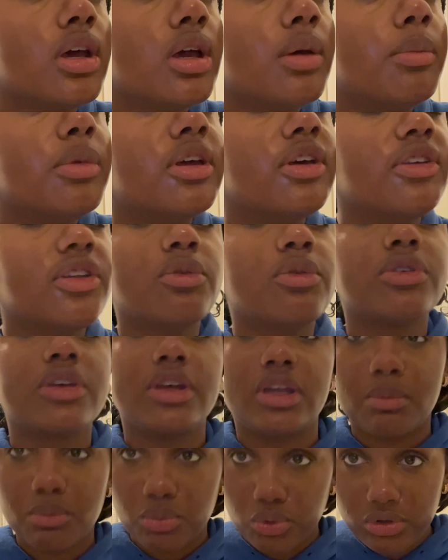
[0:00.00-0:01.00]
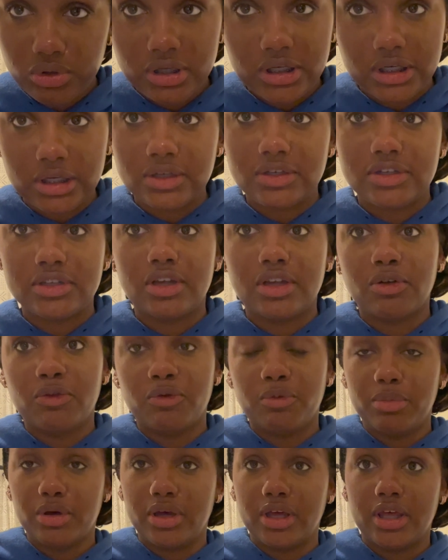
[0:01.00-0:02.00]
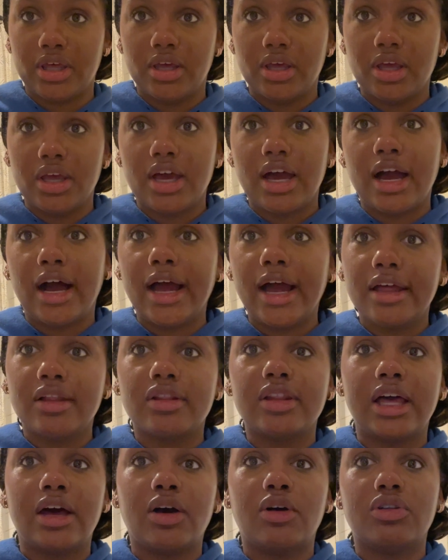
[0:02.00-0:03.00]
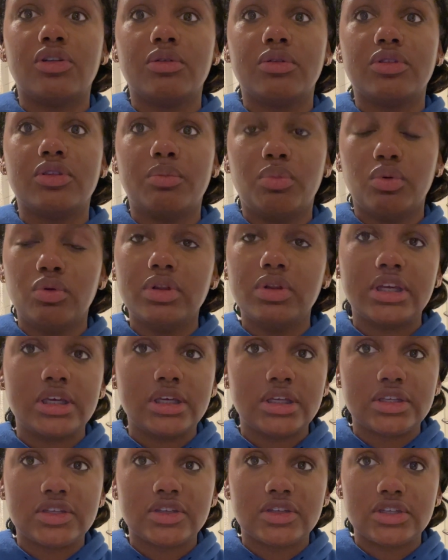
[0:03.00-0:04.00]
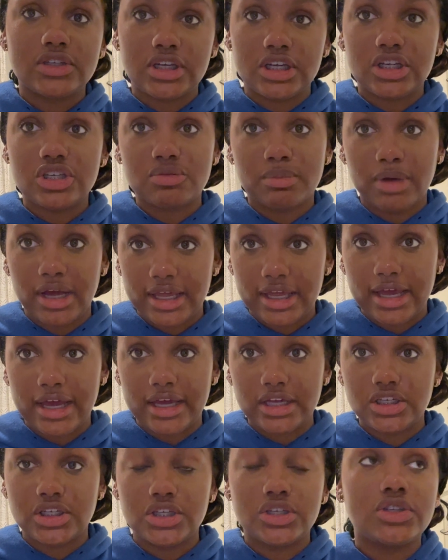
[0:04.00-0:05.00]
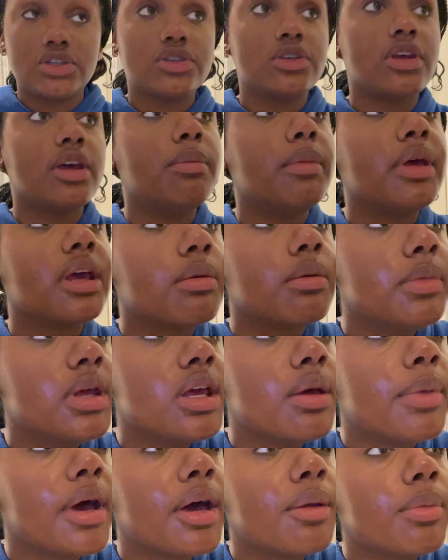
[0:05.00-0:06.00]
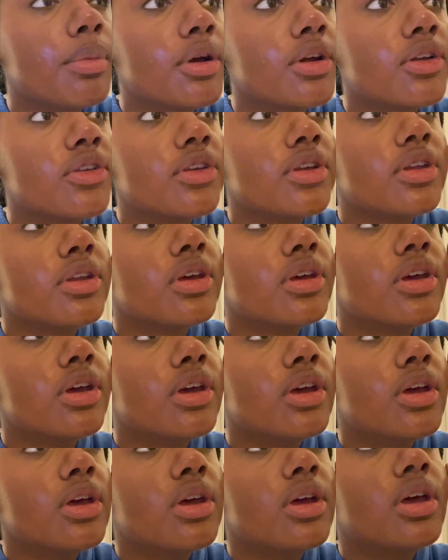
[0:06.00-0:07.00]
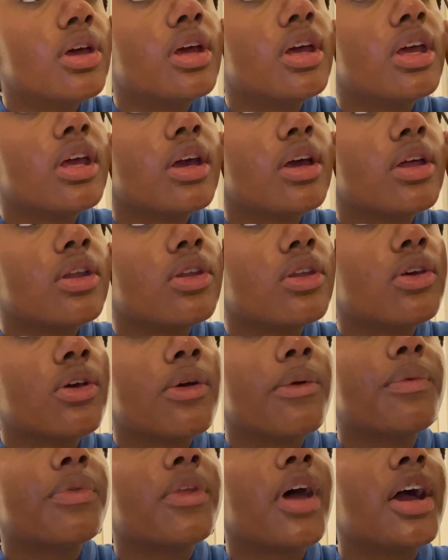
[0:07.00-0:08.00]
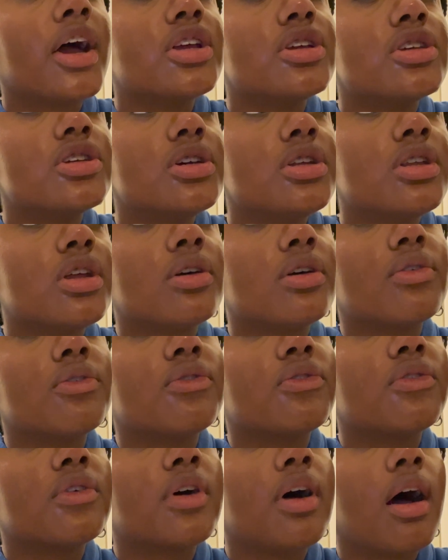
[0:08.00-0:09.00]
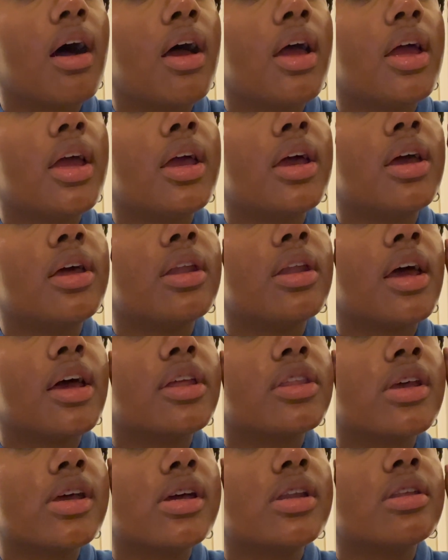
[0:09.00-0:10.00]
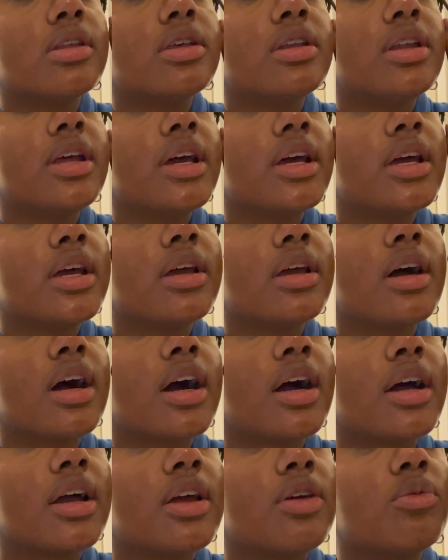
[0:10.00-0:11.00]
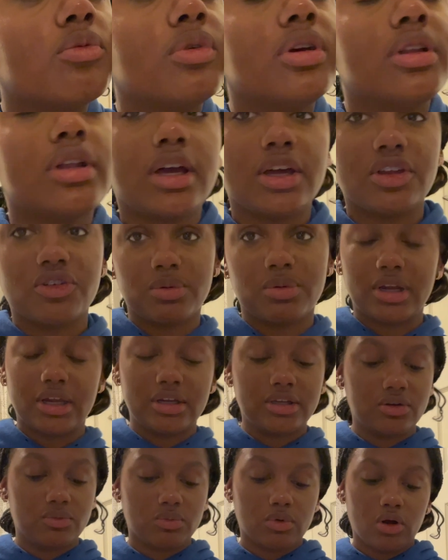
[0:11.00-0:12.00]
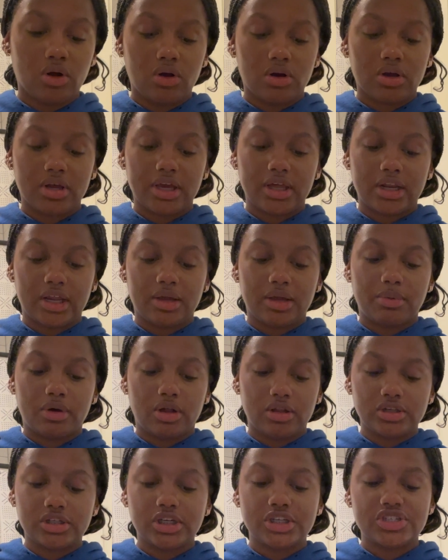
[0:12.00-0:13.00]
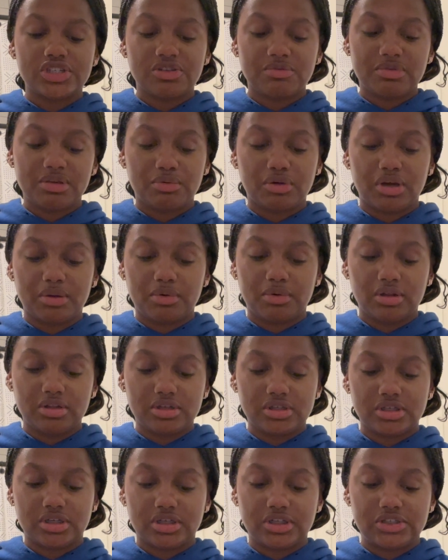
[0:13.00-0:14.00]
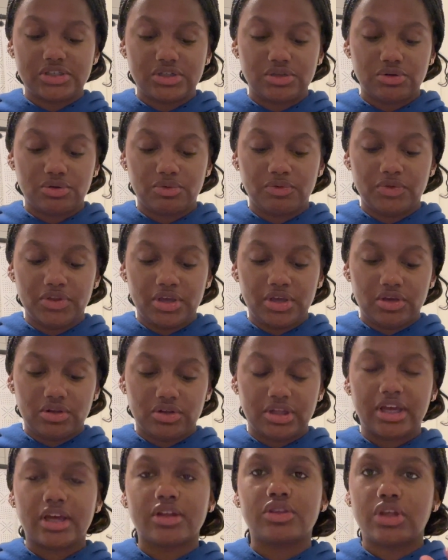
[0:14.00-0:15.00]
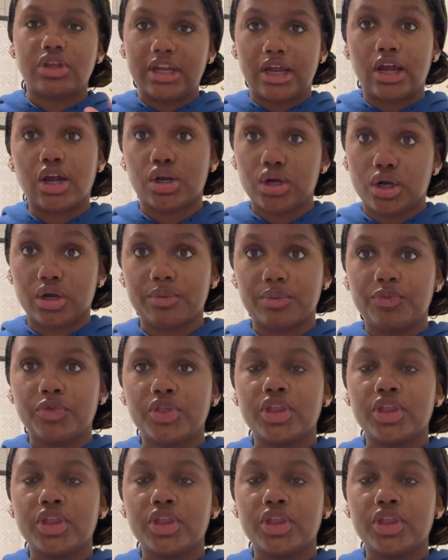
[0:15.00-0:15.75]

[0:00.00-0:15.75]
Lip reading: because I was getting bullied and stuff, but I allowed the bullies to change my actions and make me a bad person, and I shouldn't have. And at the end of the day, I realized what I did wrong, and I apologized to the people I apologized to, like that I hurt.